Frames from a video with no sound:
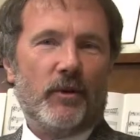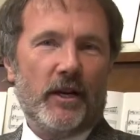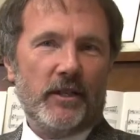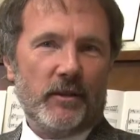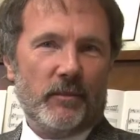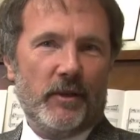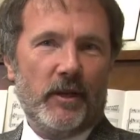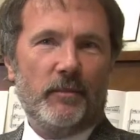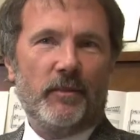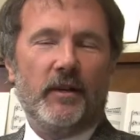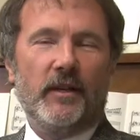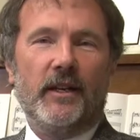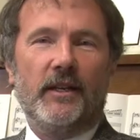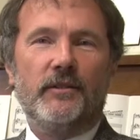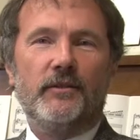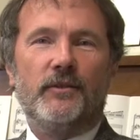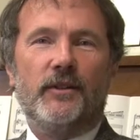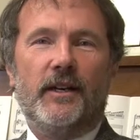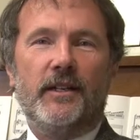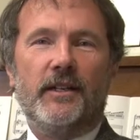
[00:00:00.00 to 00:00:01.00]
Project people
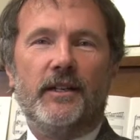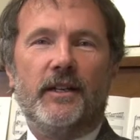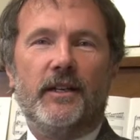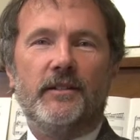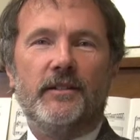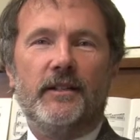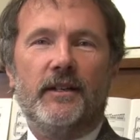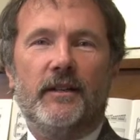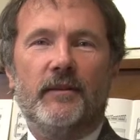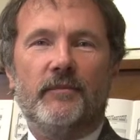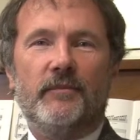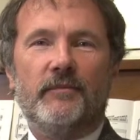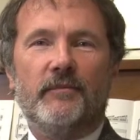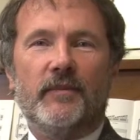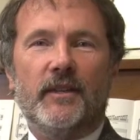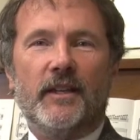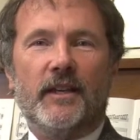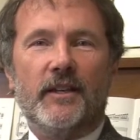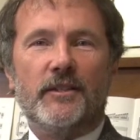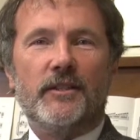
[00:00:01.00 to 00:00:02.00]
and trying to get, um,
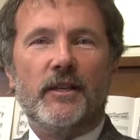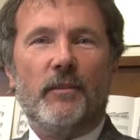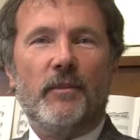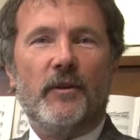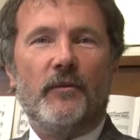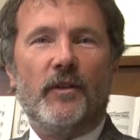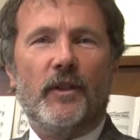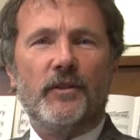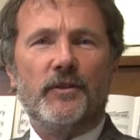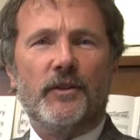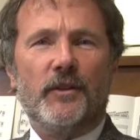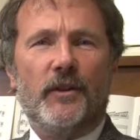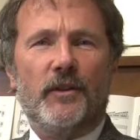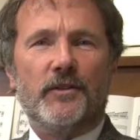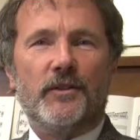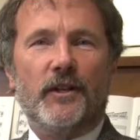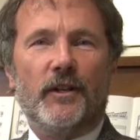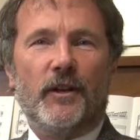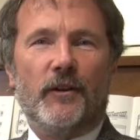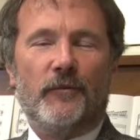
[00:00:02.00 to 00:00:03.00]
get something for the
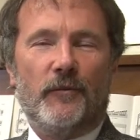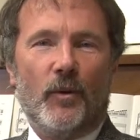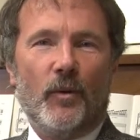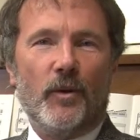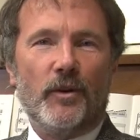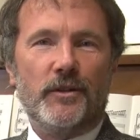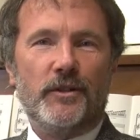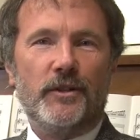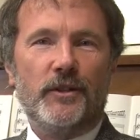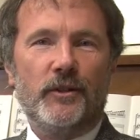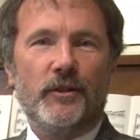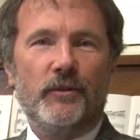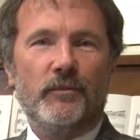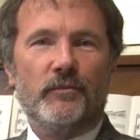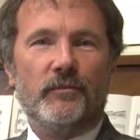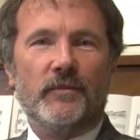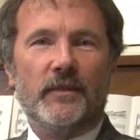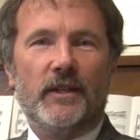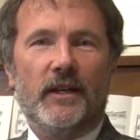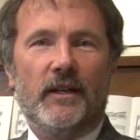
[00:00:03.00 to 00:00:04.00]
students to look forward
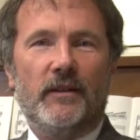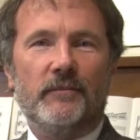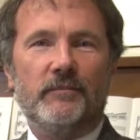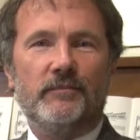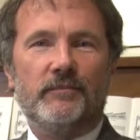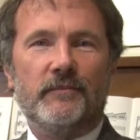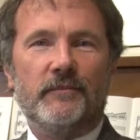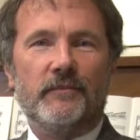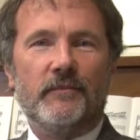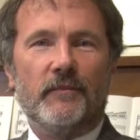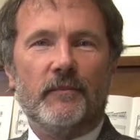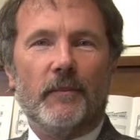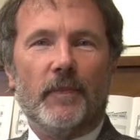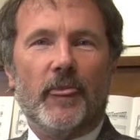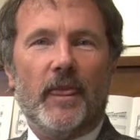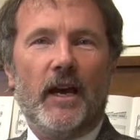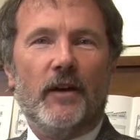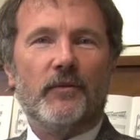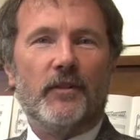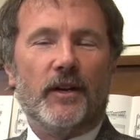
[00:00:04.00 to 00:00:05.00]
to um,
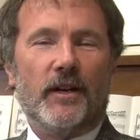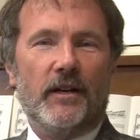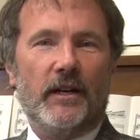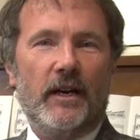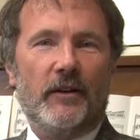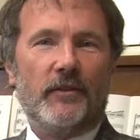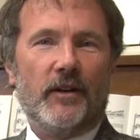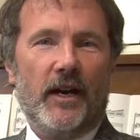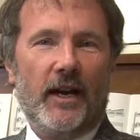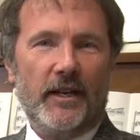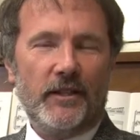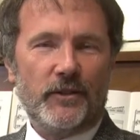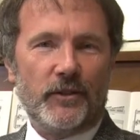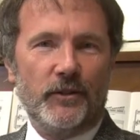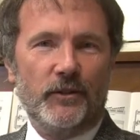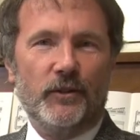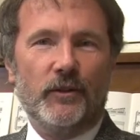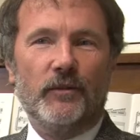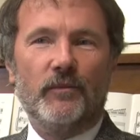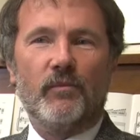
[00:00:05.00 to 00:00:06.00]
after, after high
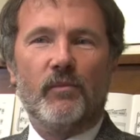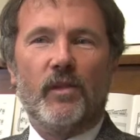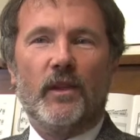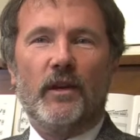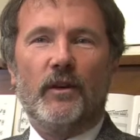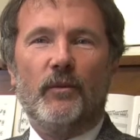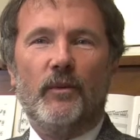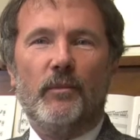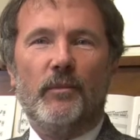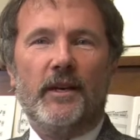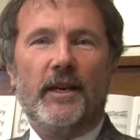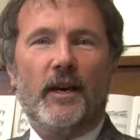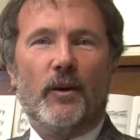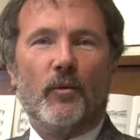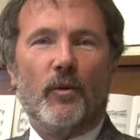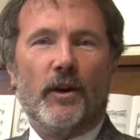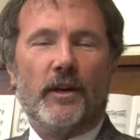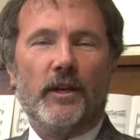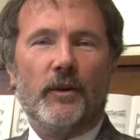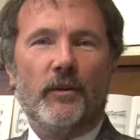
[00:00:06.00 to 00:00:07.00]
school, we began
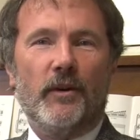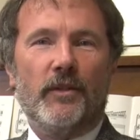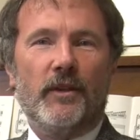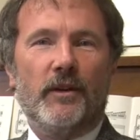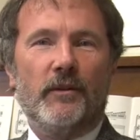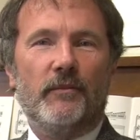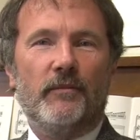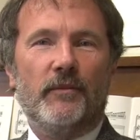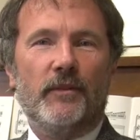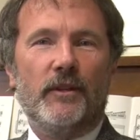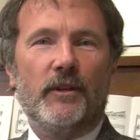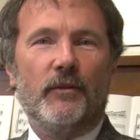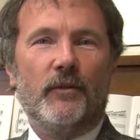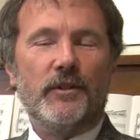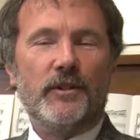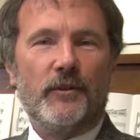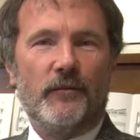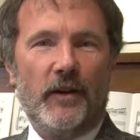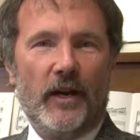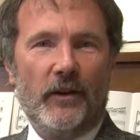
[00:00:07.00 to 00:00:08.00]
working with the
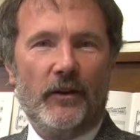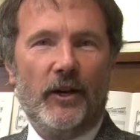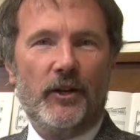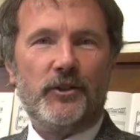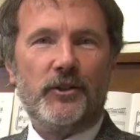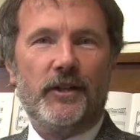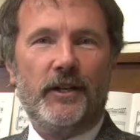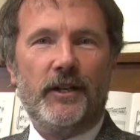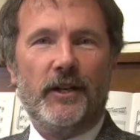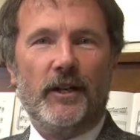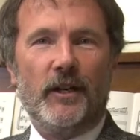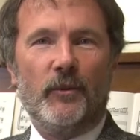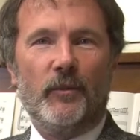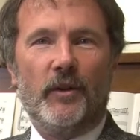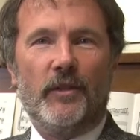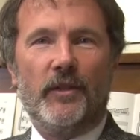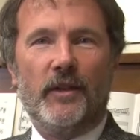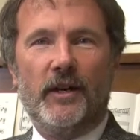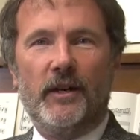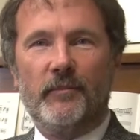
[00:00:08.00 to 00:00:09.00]
University Foundation here and
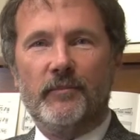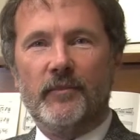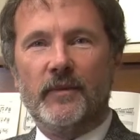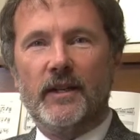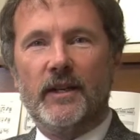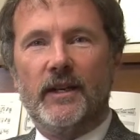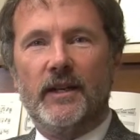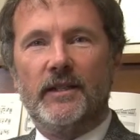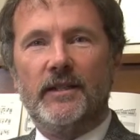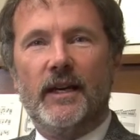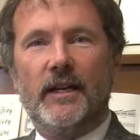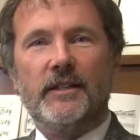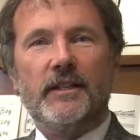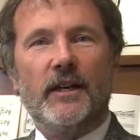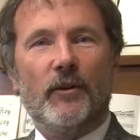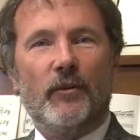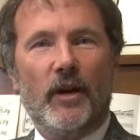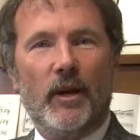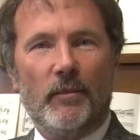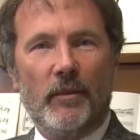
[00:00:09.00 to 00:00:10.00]
with uh,
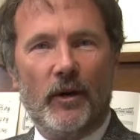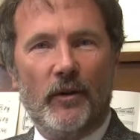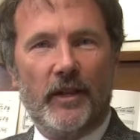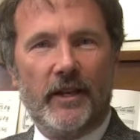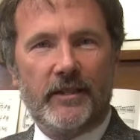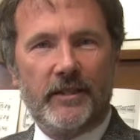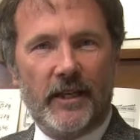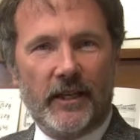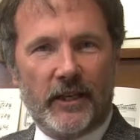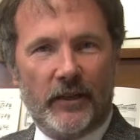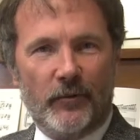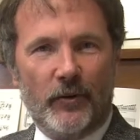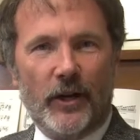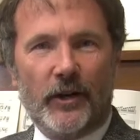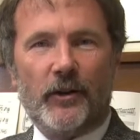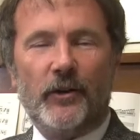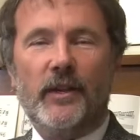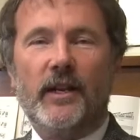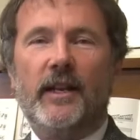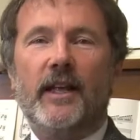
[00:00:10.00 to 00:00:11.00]
Dante Rameau, the executive
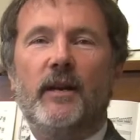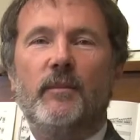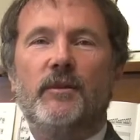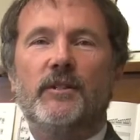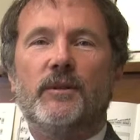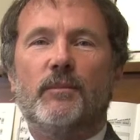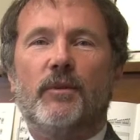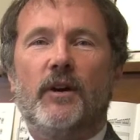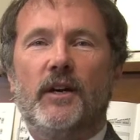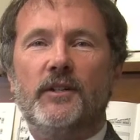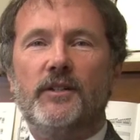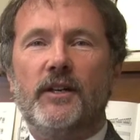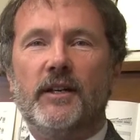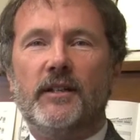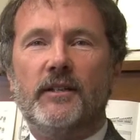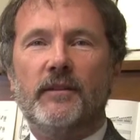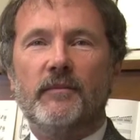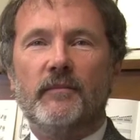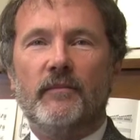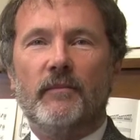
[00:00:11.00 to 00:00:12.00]
director of the Atlanta Music
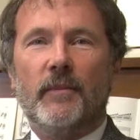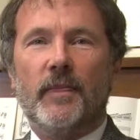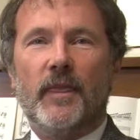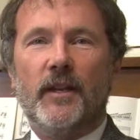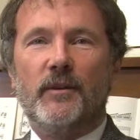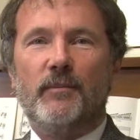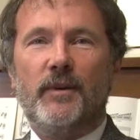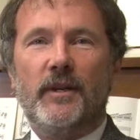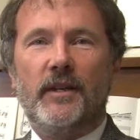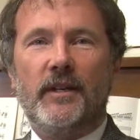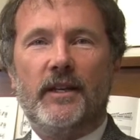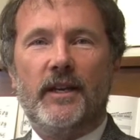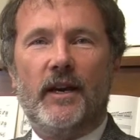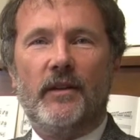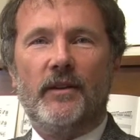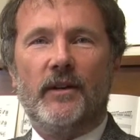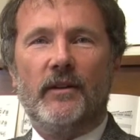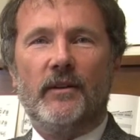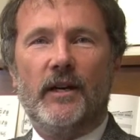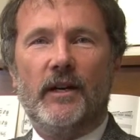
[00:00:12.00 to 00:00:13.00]
Project, to put
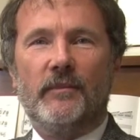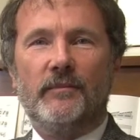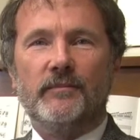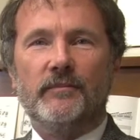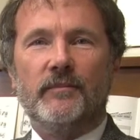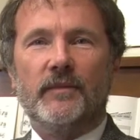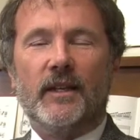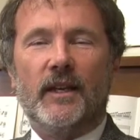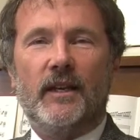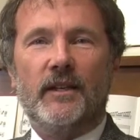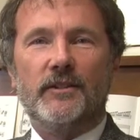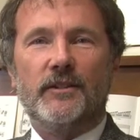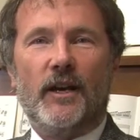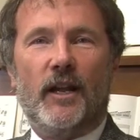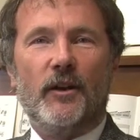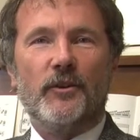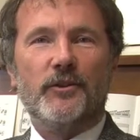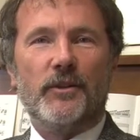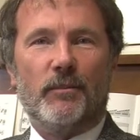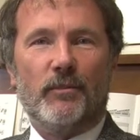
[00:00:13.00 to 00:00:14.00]
together um, a
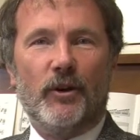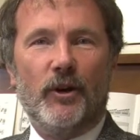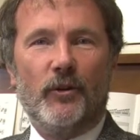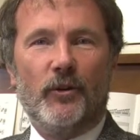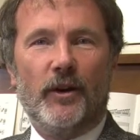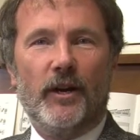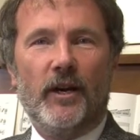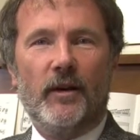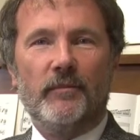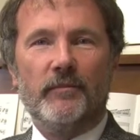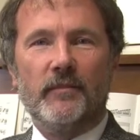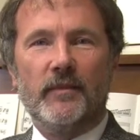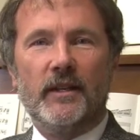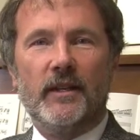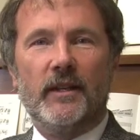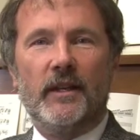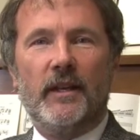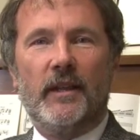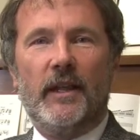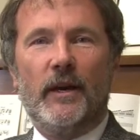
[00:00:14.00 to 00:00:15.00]
scholarship program
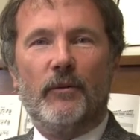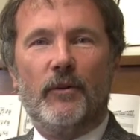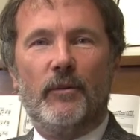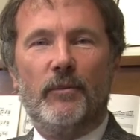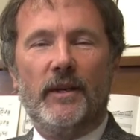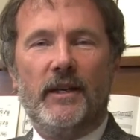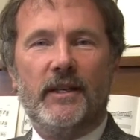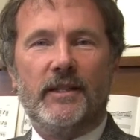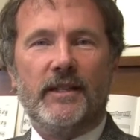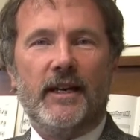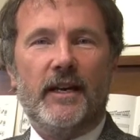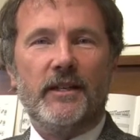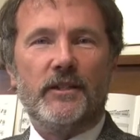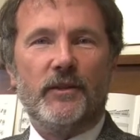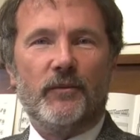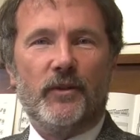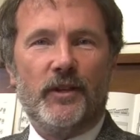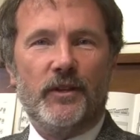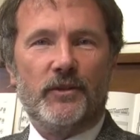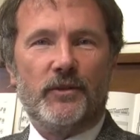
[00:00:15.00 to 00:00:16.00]
that would be
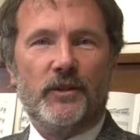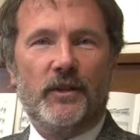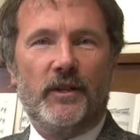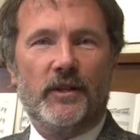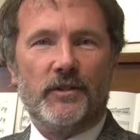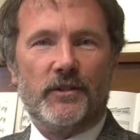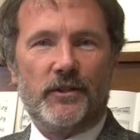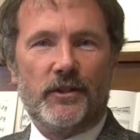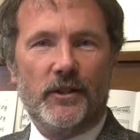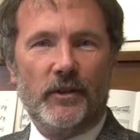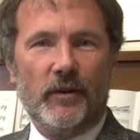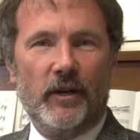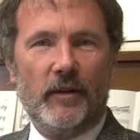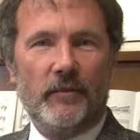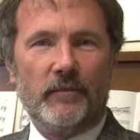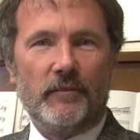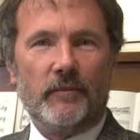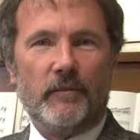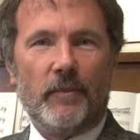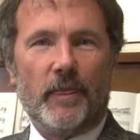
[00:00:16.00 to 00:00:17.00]
enticing for these students to
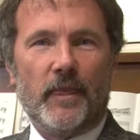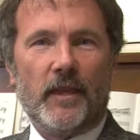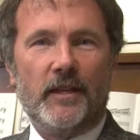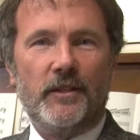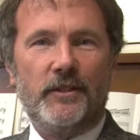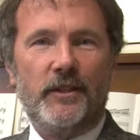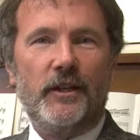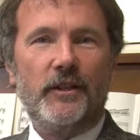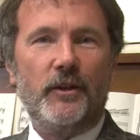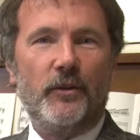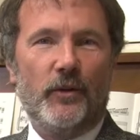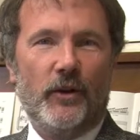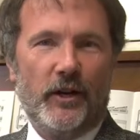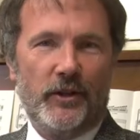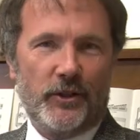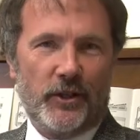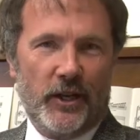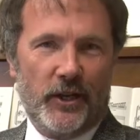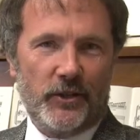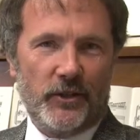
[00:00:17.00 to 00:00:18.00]
um, continue their
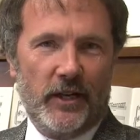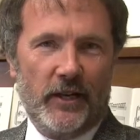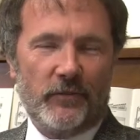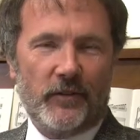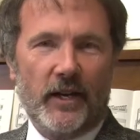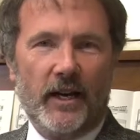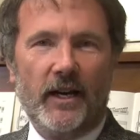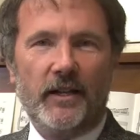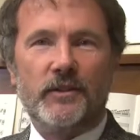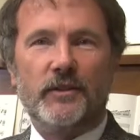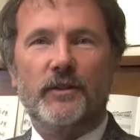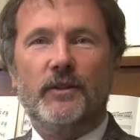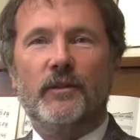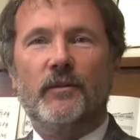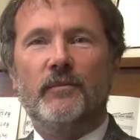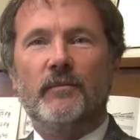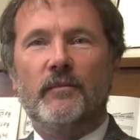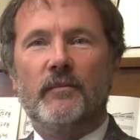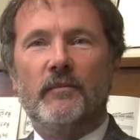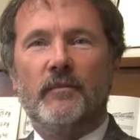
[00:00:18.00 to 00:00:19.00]
education after high school.